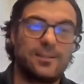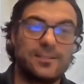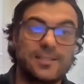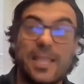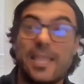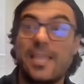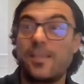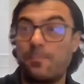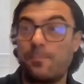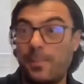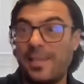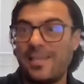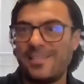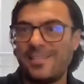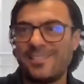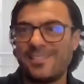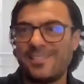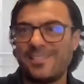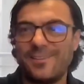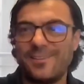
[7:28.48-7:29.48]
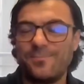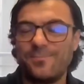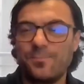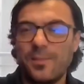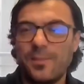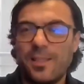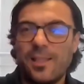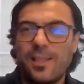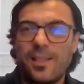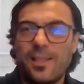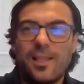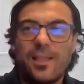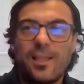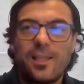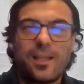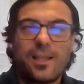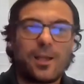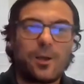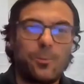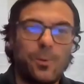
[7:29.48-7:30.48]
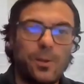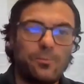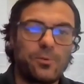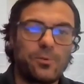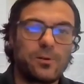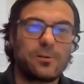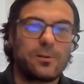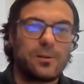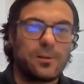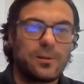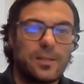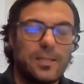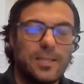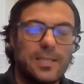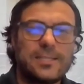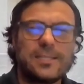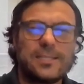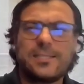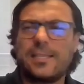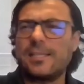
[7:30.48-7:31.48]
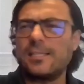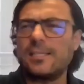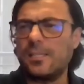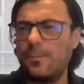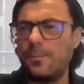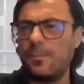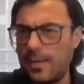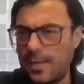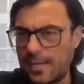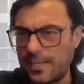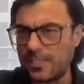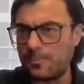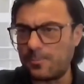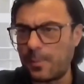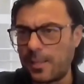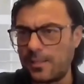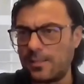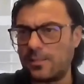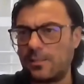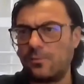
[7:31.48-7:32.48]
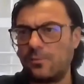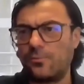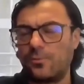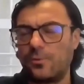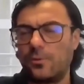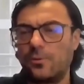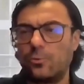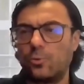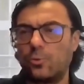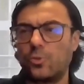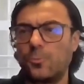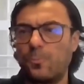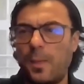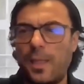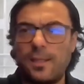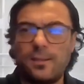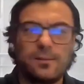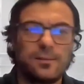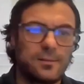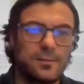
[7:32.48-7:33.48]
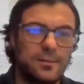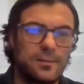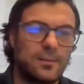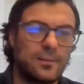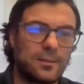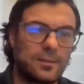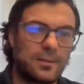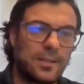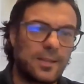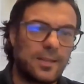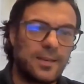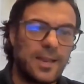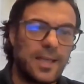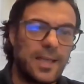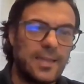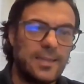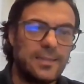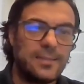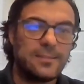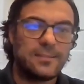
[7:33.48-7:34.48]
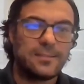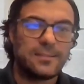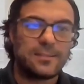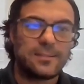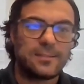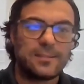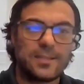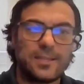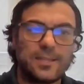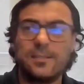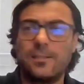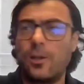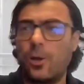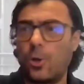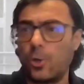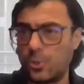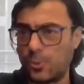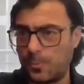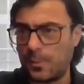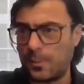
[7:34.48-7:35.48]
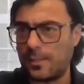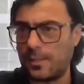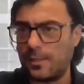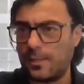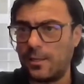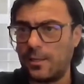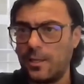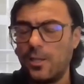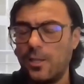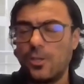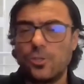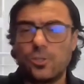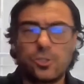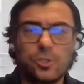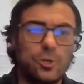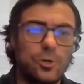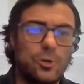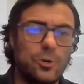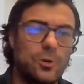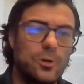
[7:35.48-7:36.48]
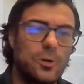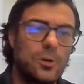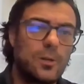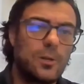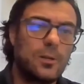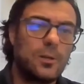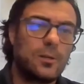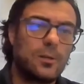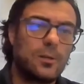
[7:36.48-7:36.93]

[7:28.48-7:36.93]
take place. However, it is extremely expensive to spend a night in the hospital. So